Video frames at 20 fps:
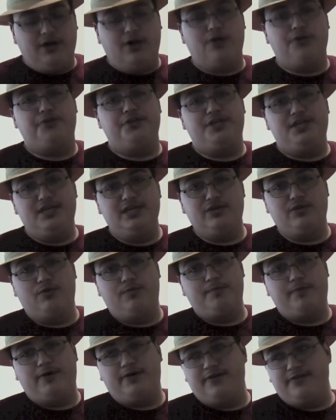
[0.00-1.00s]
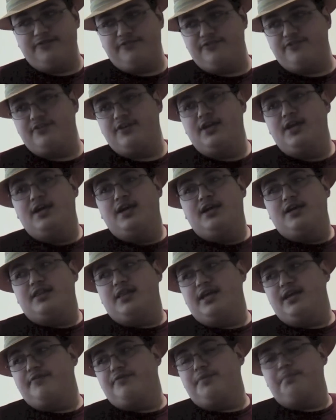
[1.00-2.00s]
called Eagle Moss.
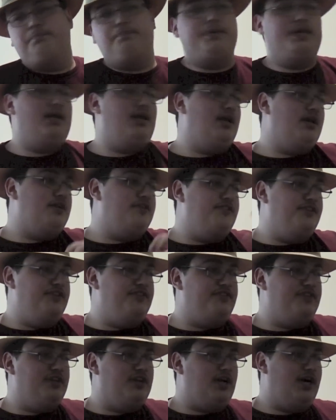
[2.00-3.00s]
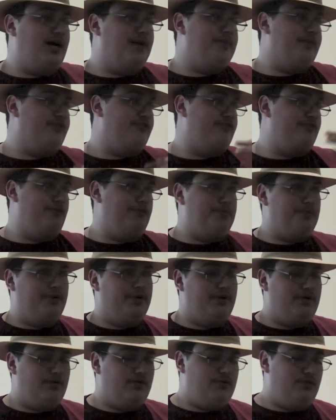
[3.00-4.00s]
They have a big DC Comics
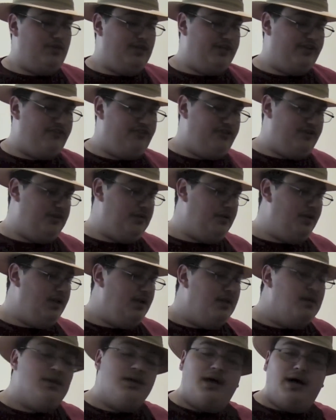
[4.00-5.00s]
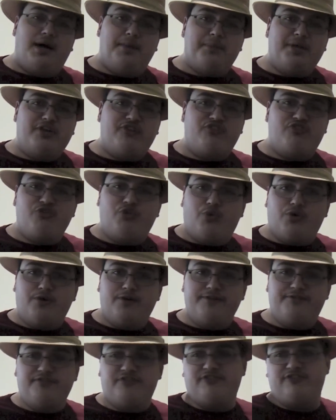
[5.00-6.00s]
superhero collection. I'm not
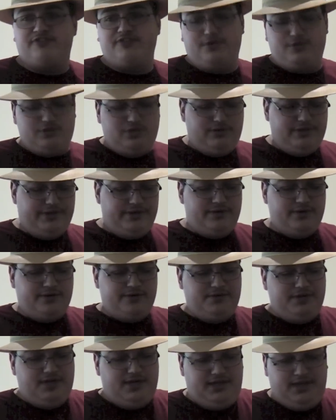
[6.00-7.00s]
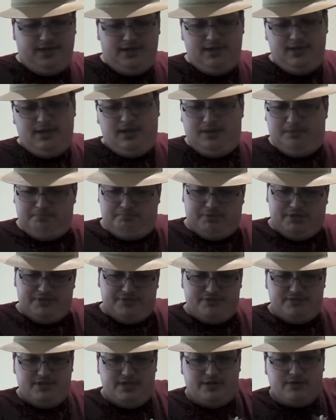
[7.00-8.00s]
sure if it's still going on or not,
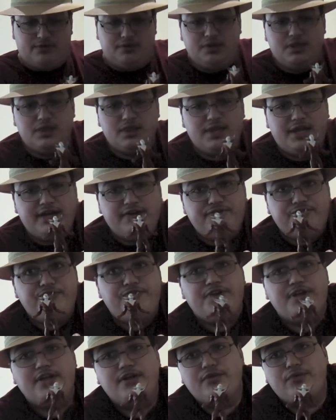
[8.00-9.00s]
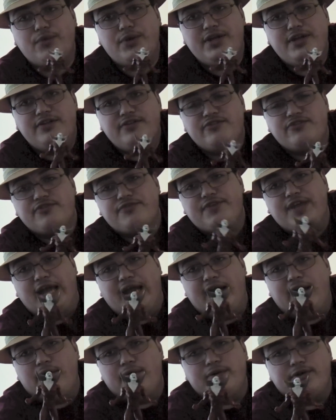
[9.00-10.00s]
but they're lead figurines of
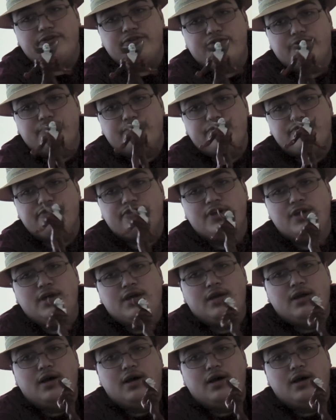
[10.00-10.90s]
characters,